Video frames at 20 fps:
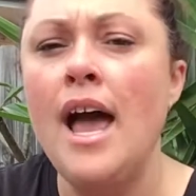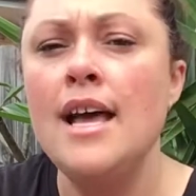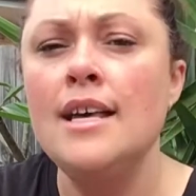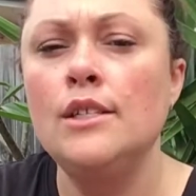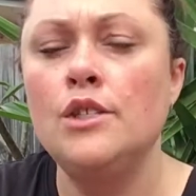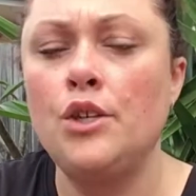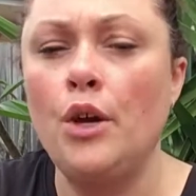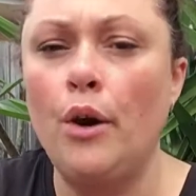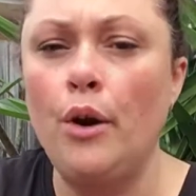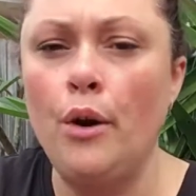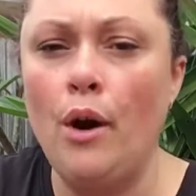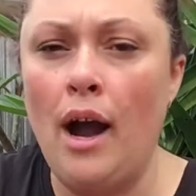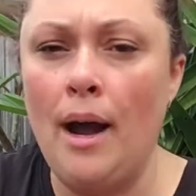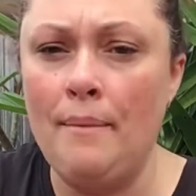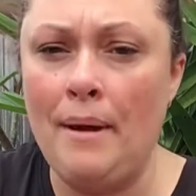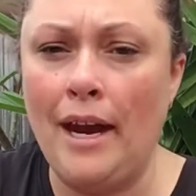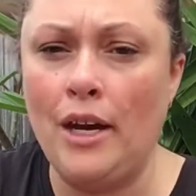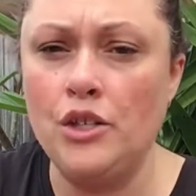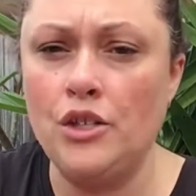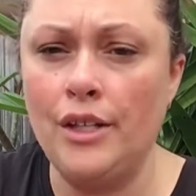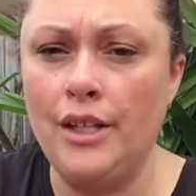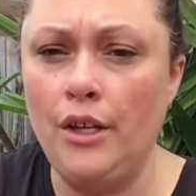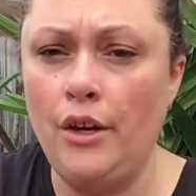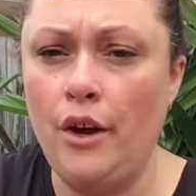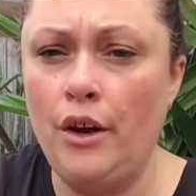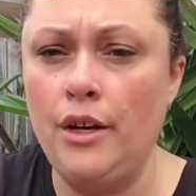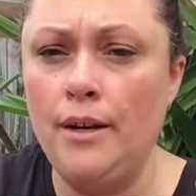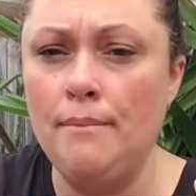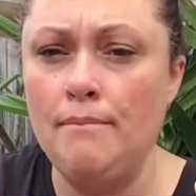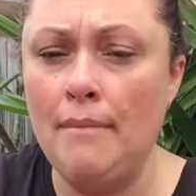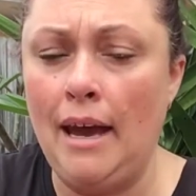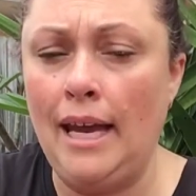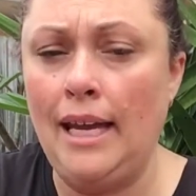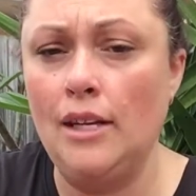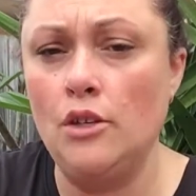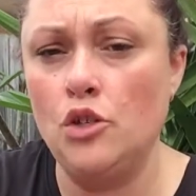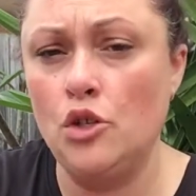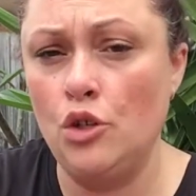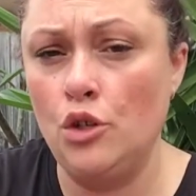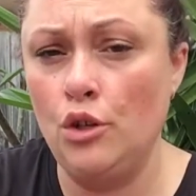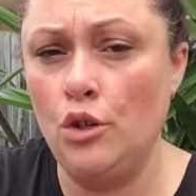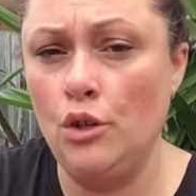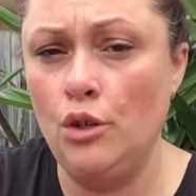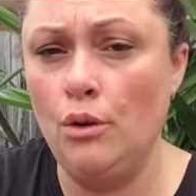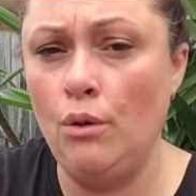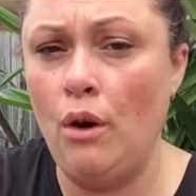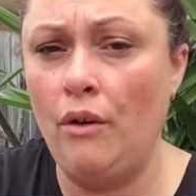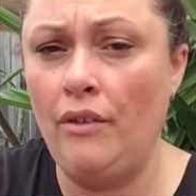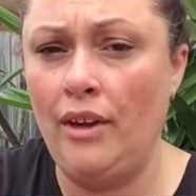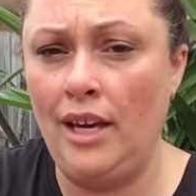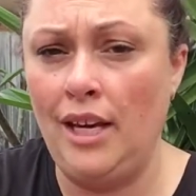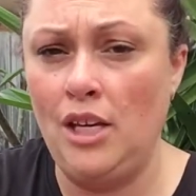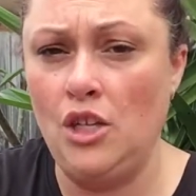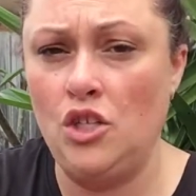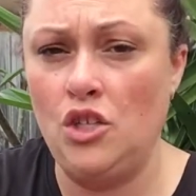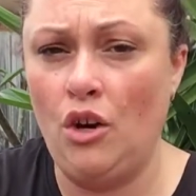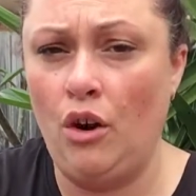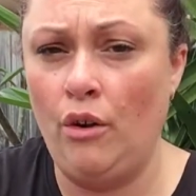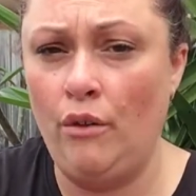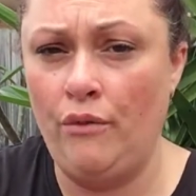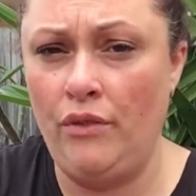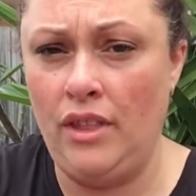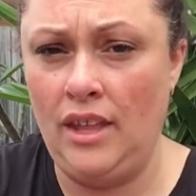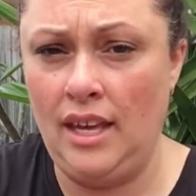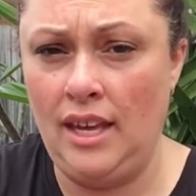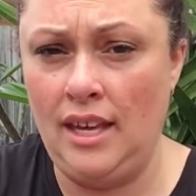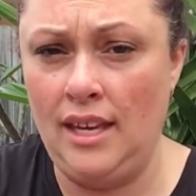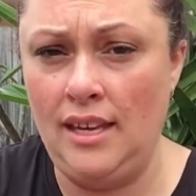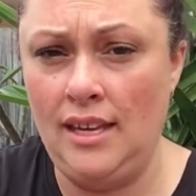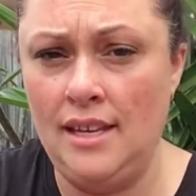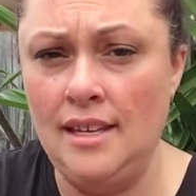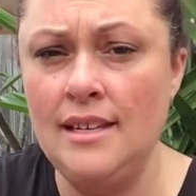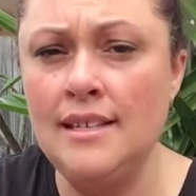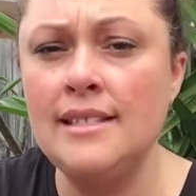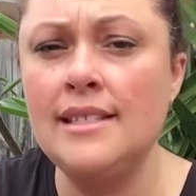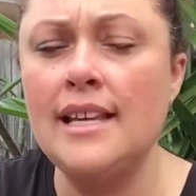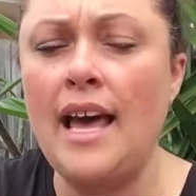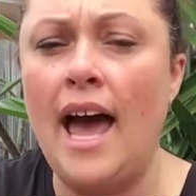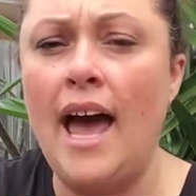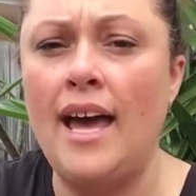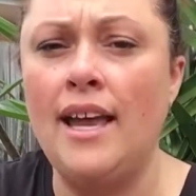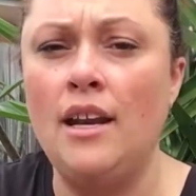So I'm actually going to make 2 of each of these, and